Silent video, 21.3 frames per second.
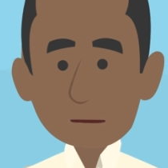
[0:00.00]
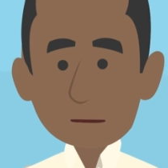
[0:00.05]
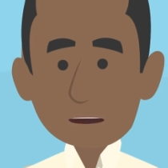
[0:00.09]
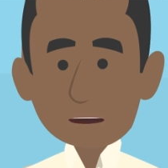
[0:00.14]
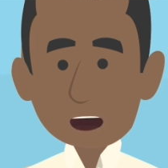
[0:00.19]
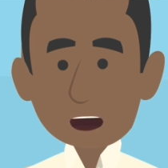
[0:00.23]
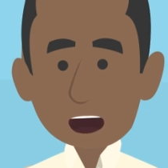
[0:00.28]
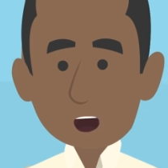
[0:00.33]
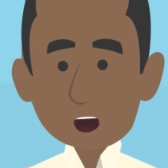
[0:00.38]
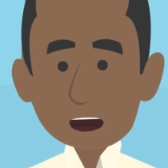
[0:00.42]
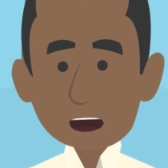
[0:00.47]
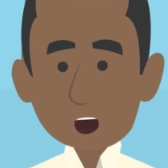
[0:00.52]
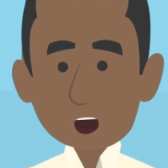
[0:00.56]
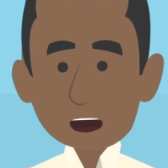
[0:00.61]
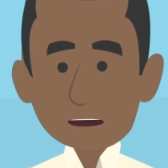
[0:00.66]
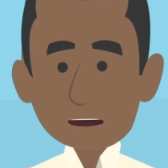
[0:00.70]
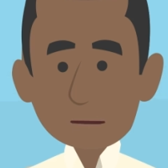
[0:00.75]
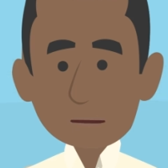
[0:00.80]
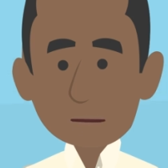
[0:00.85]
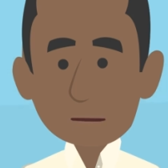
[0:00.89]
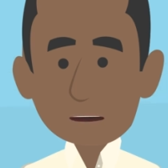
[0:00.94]

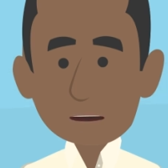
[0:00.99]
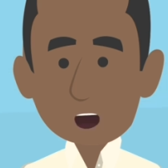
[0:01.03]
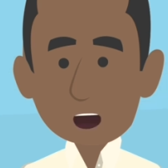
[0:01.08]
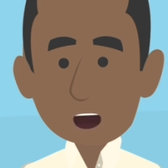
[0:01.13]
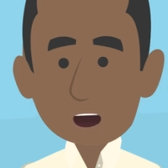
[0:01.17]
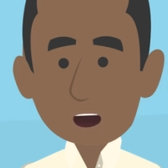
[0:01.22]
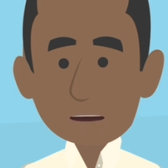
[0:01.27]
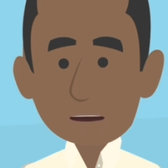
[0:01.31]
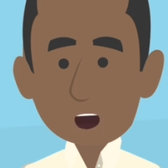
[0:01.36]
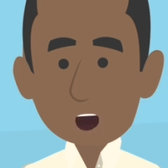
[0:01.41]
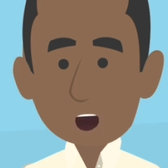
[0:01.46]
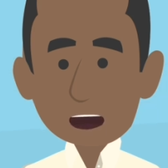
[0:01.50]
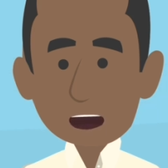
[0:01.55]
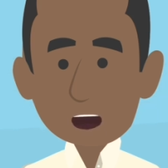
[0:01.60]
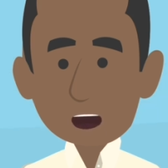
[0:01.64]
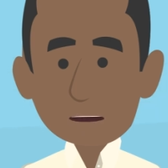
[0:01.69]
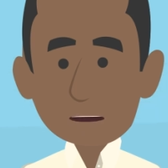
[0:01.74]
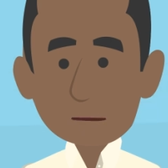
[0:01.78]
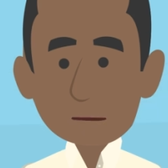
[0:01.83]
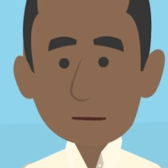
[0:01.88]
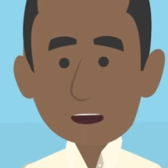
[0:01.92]
elevating all
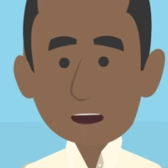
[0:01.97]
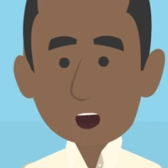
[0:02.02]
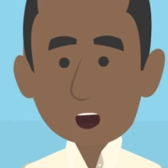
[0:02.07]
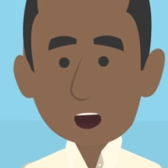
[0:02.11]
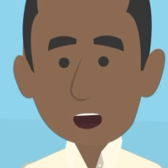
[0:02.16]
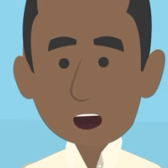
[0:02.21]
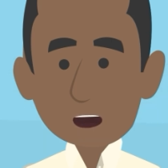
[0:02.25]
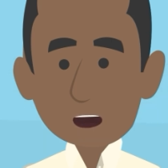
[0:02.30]
areas of our